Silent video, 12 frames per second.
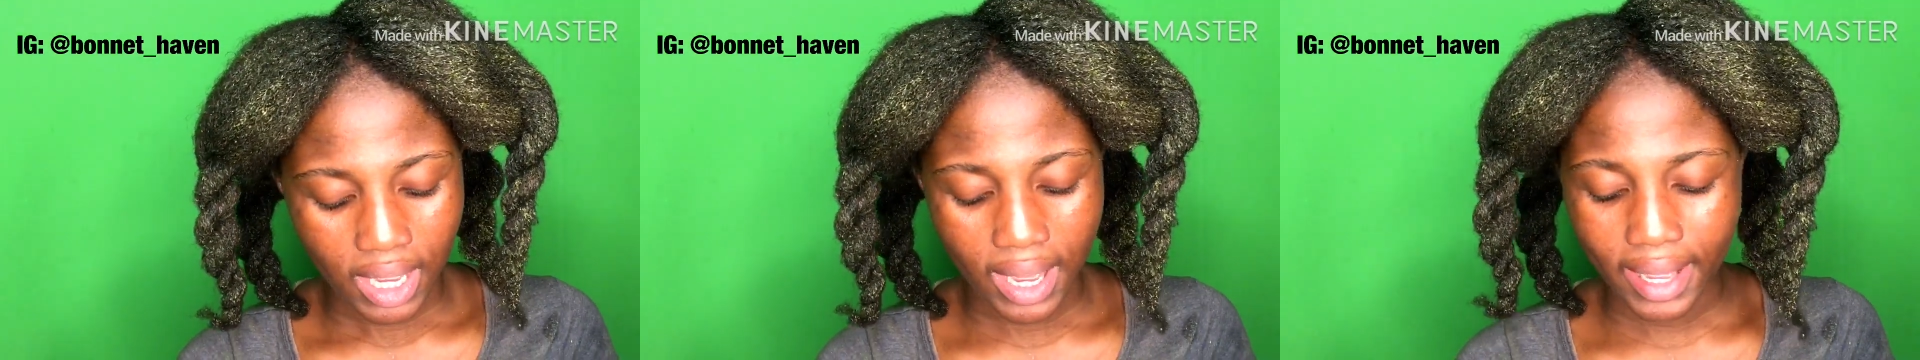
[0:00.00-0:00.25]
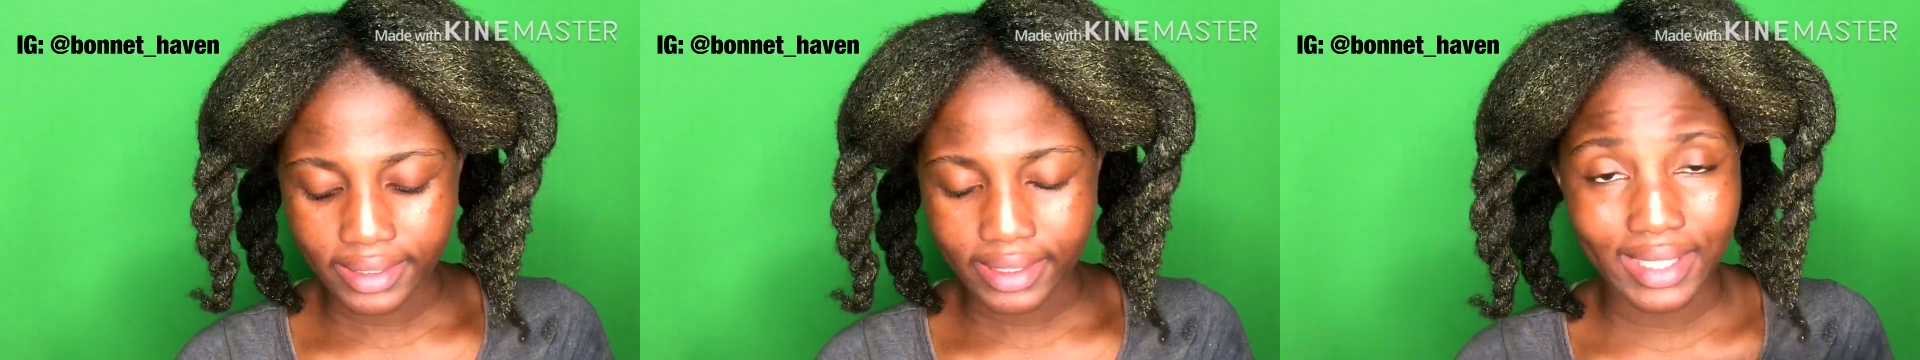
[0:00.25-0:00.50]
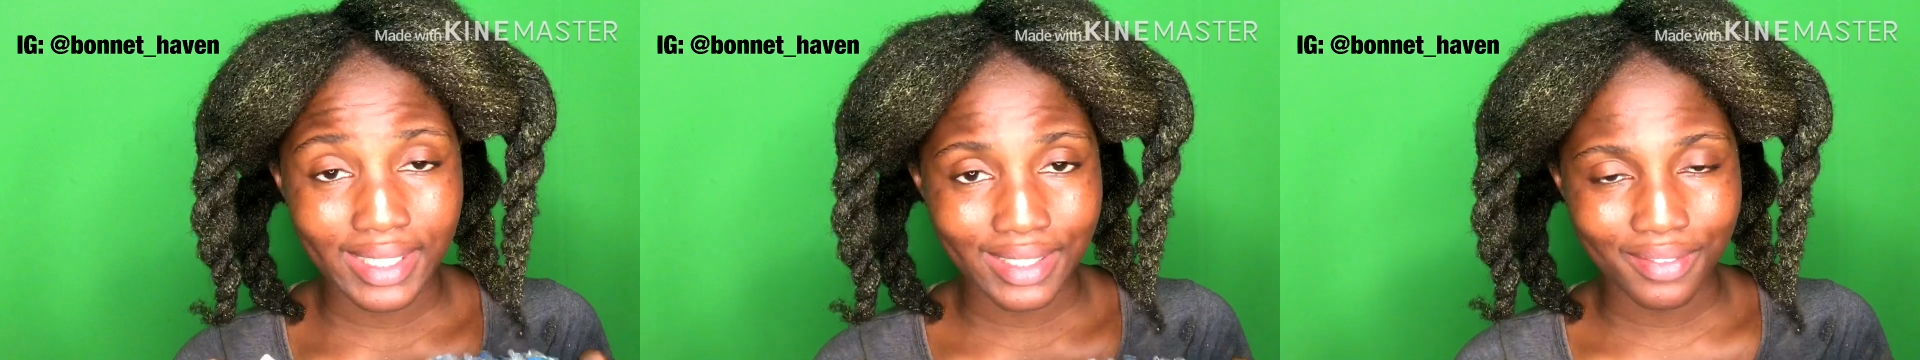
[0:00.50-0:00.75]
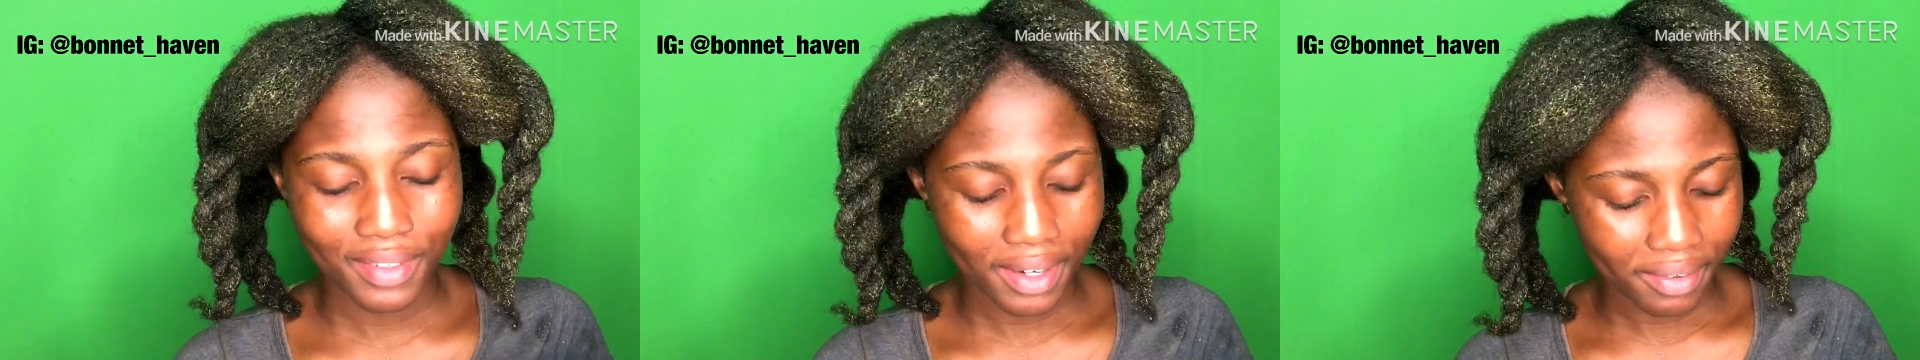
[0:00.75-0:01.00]
and it
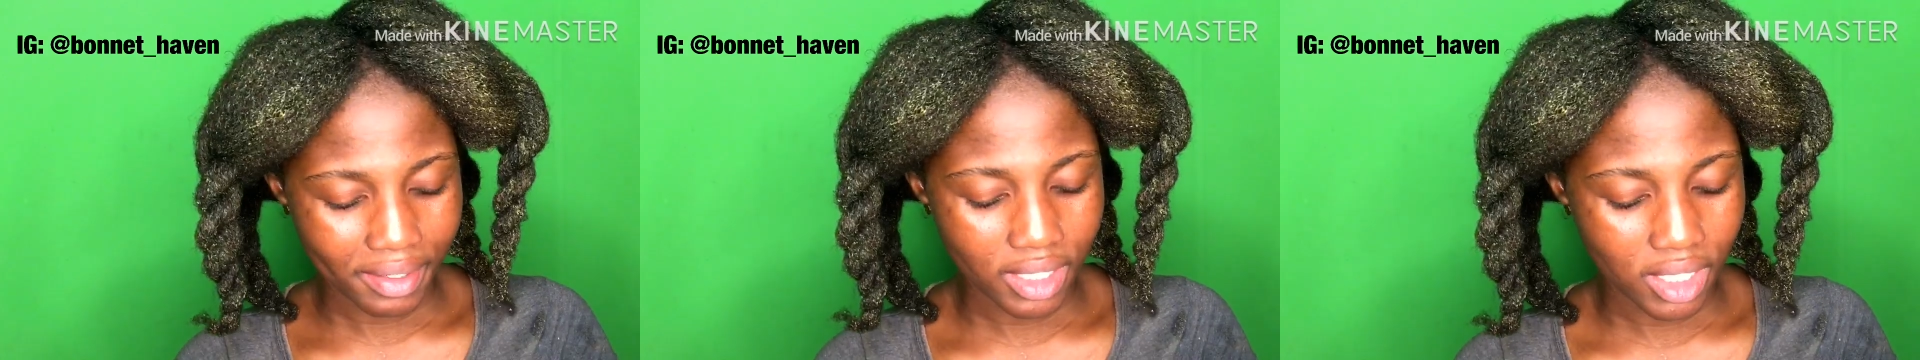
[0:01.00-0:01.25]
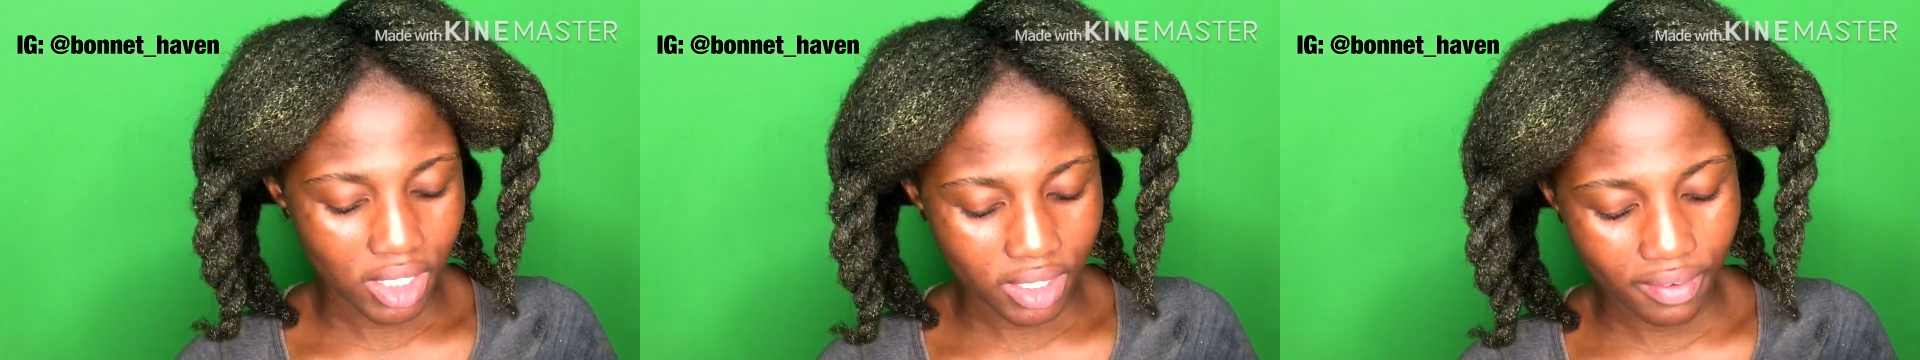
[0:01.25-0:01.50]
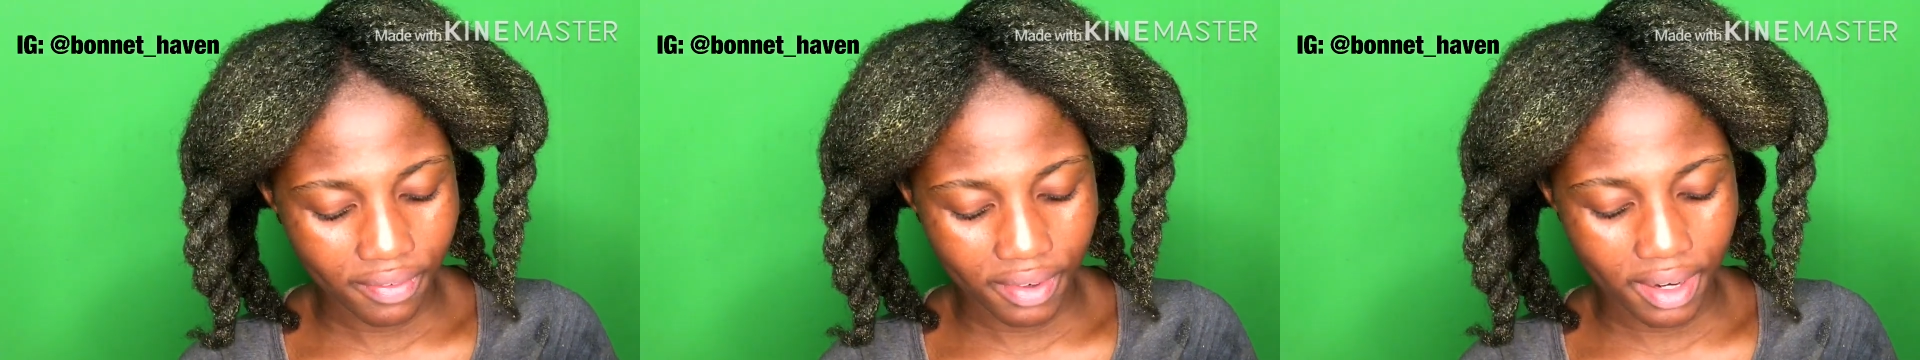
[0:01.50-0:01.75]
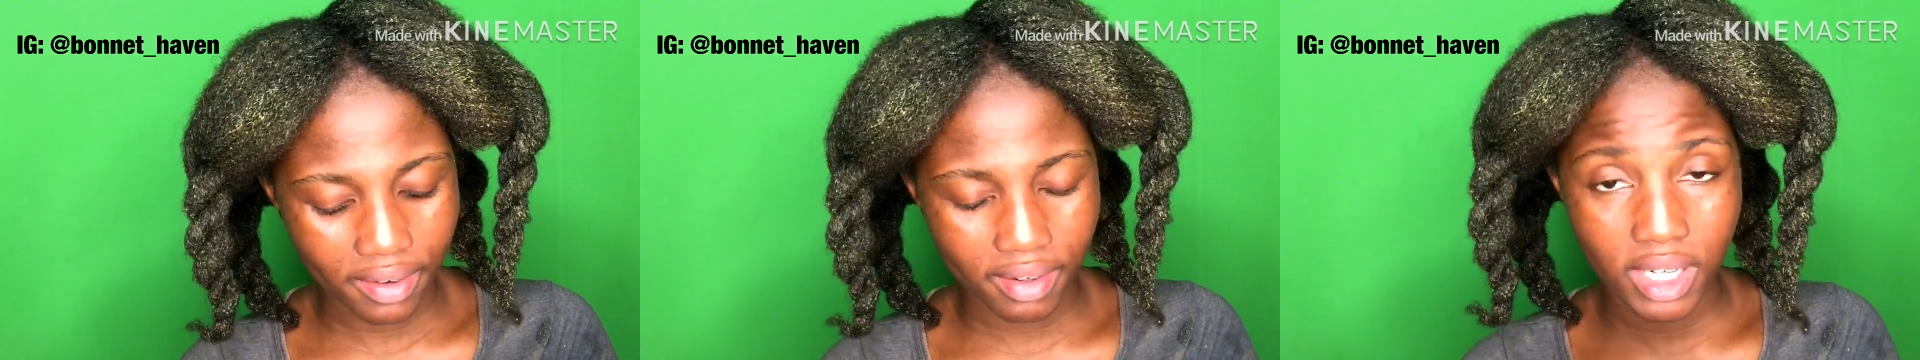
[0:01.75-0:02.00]
is very
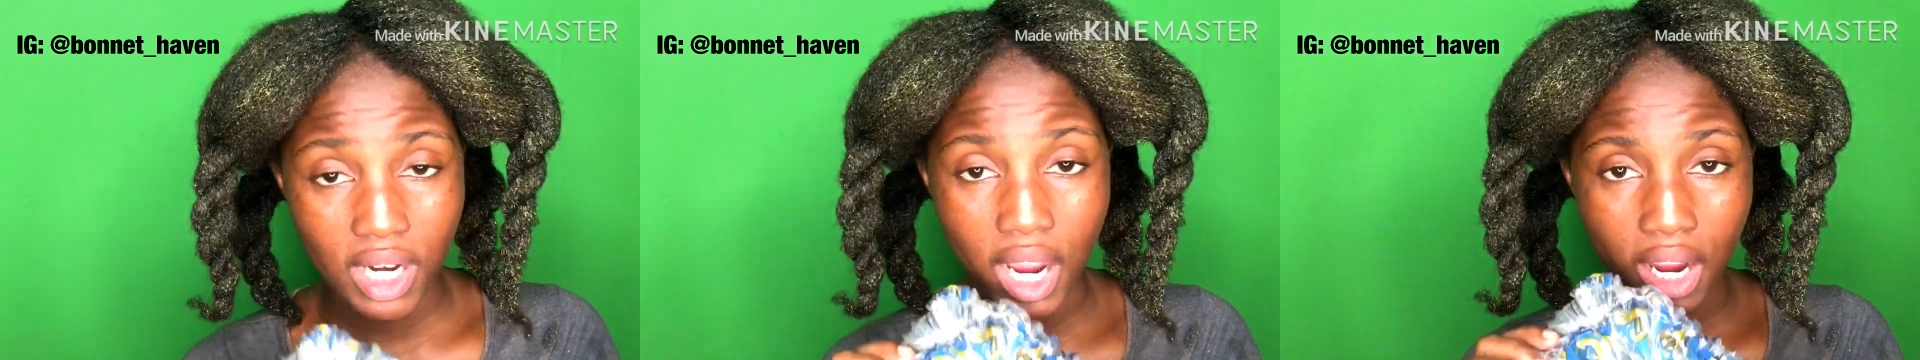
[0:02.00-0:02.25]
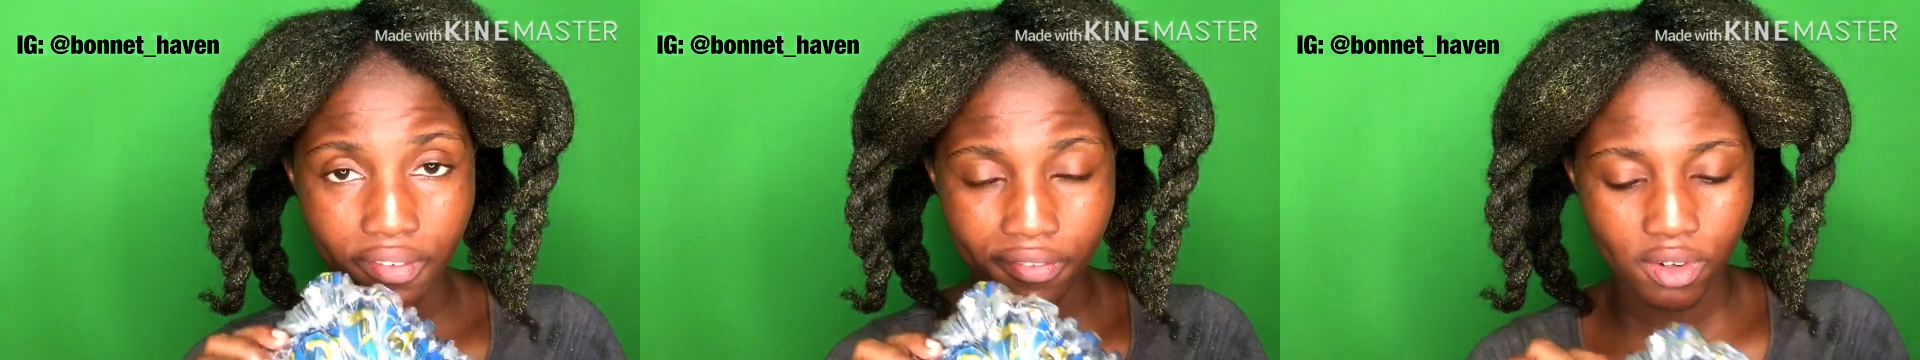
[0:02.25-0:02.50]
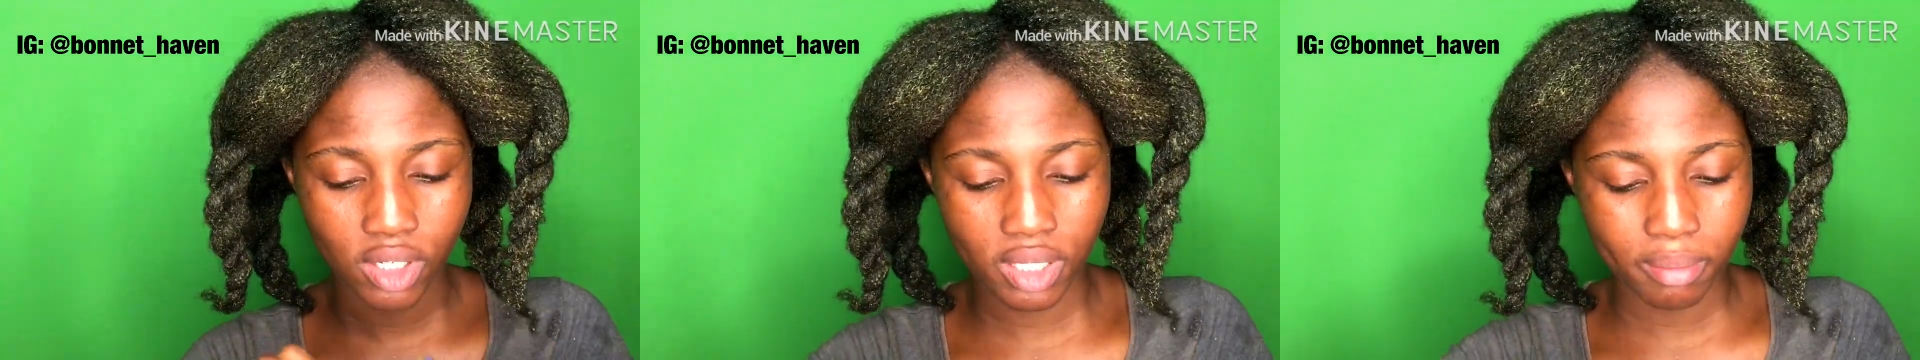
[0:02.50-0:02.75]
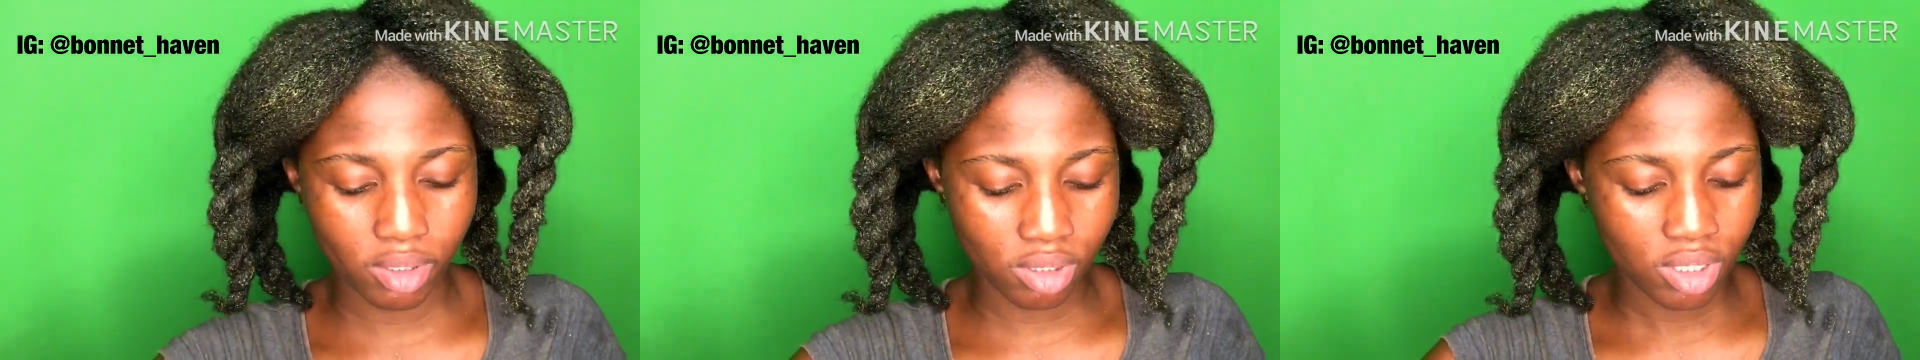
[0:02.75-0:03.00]

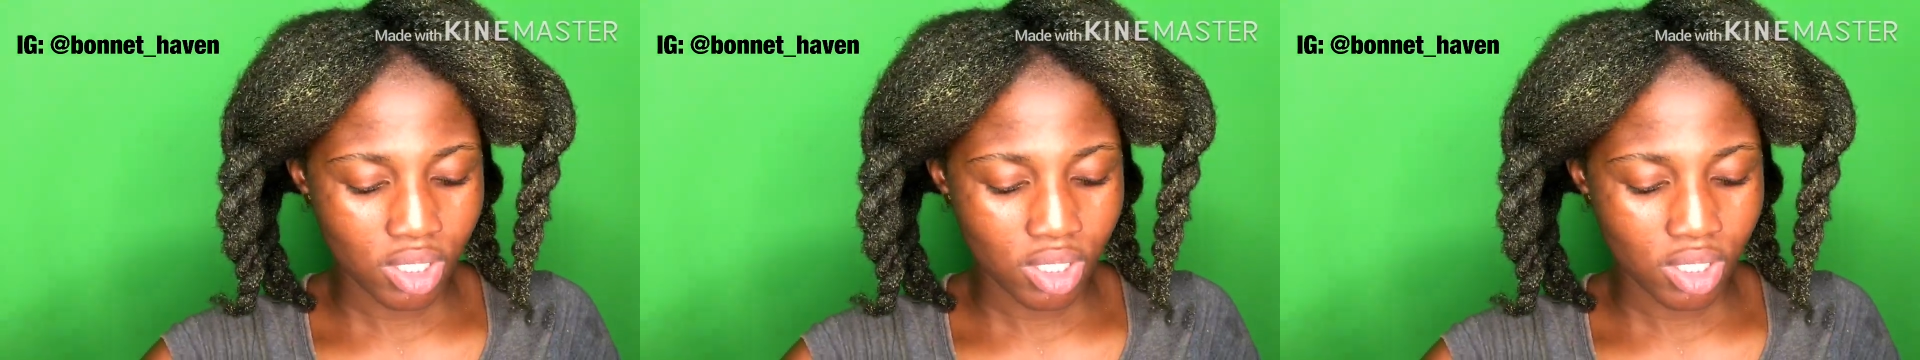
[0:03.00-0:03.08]
affordable.